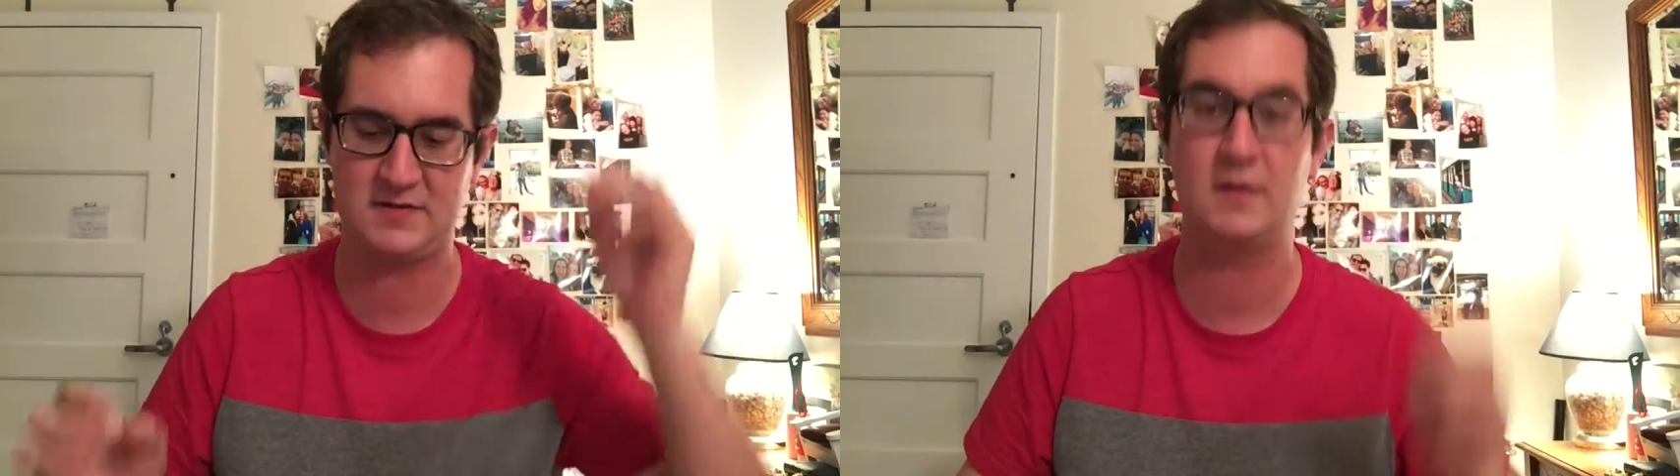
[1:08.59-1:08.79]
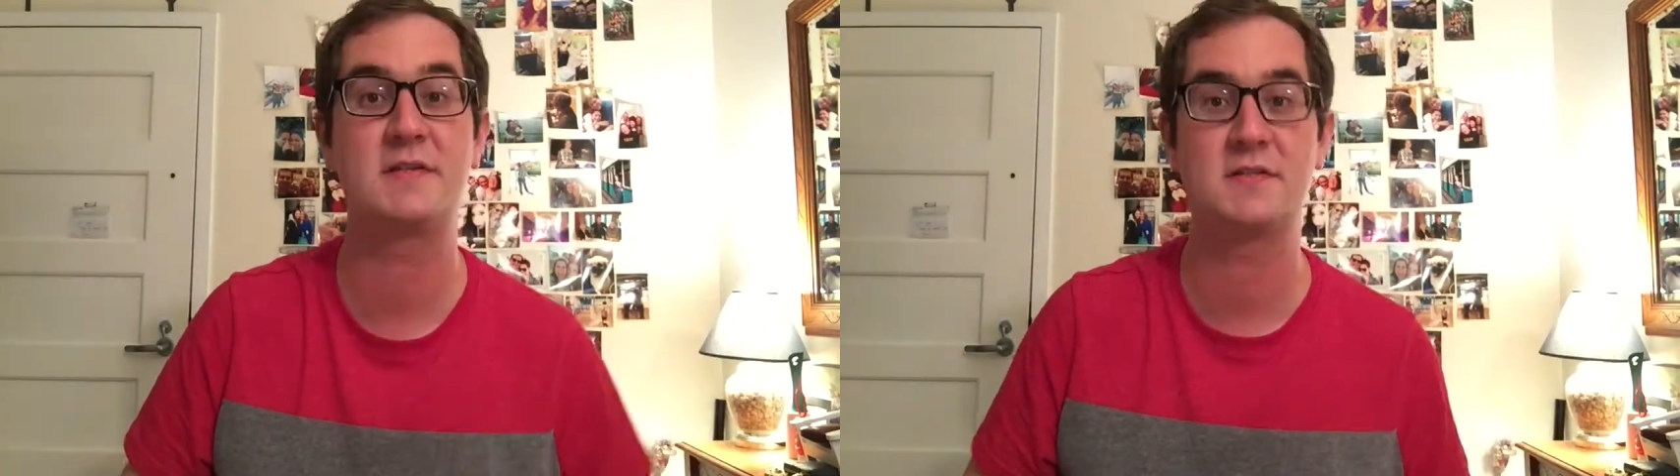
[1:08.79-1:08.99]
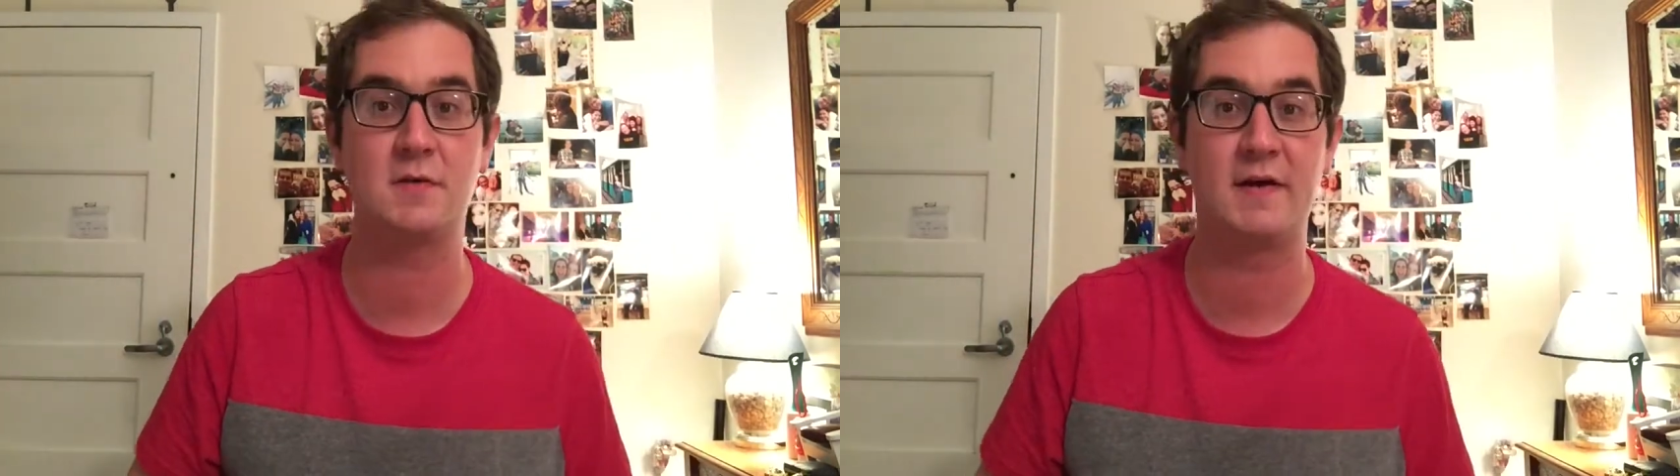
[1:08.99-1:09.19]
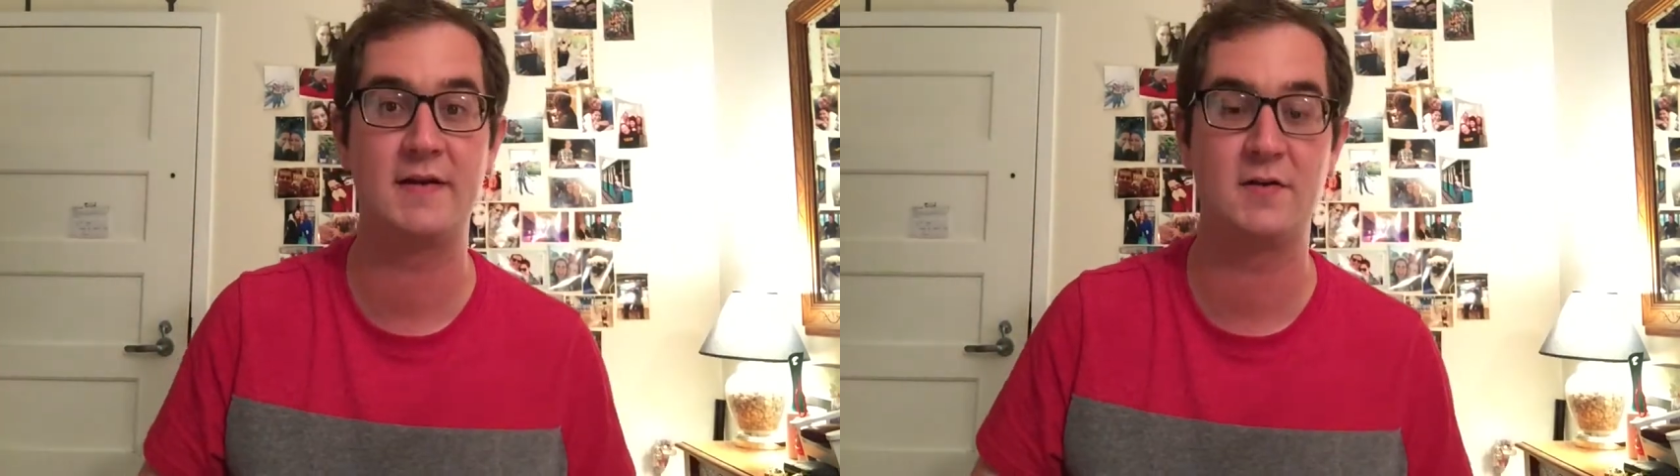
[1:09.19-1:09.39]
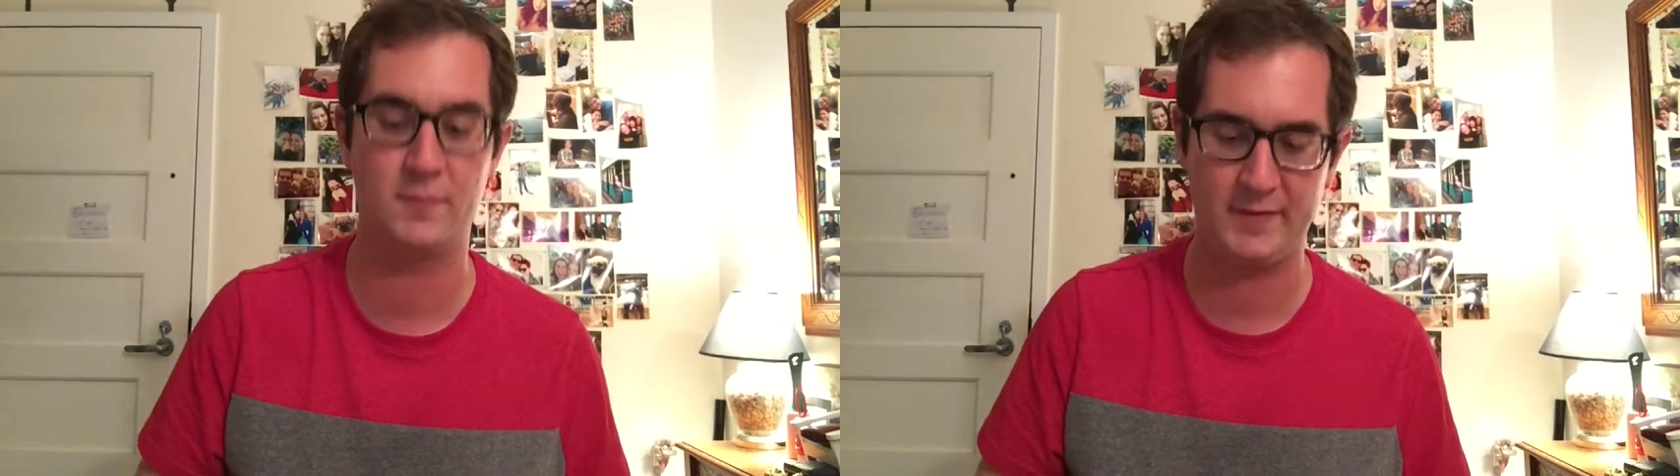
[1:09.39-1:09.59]
So let's go
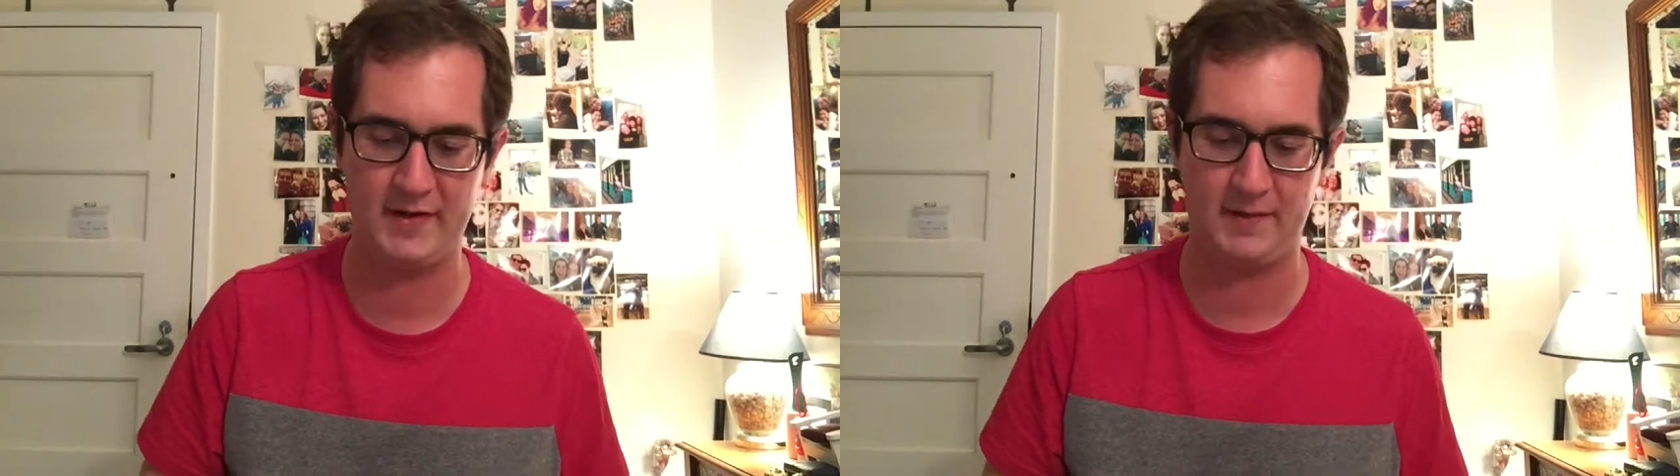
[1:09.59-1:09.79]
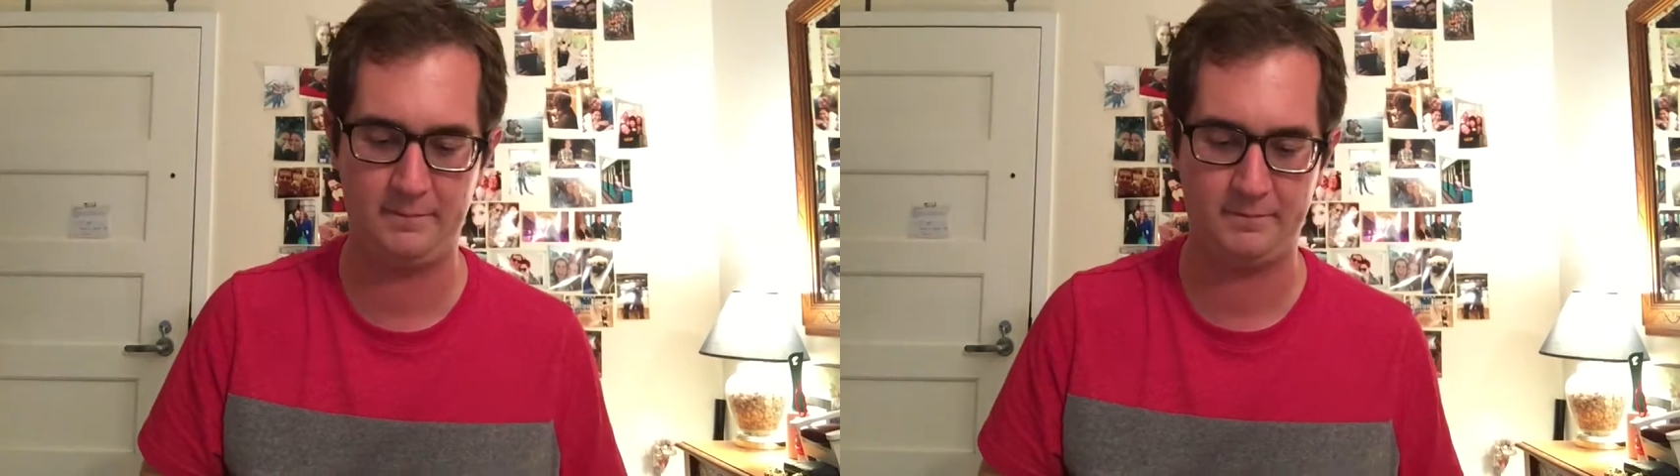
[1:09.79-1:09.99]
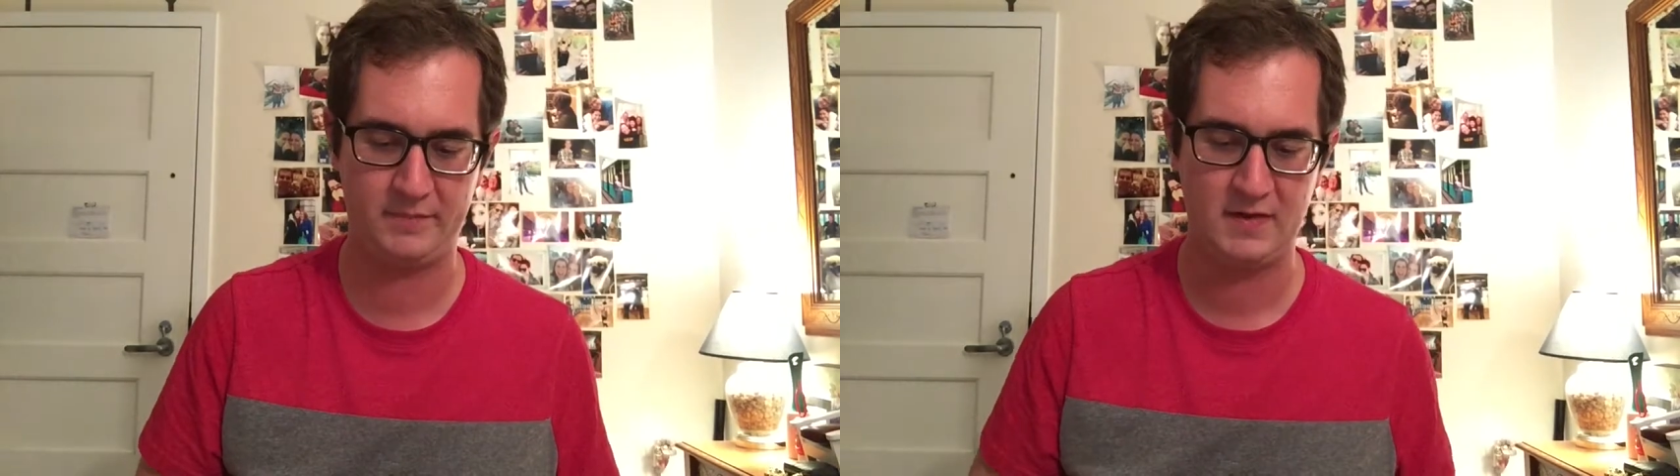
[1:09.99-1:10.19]
ahead and open it up.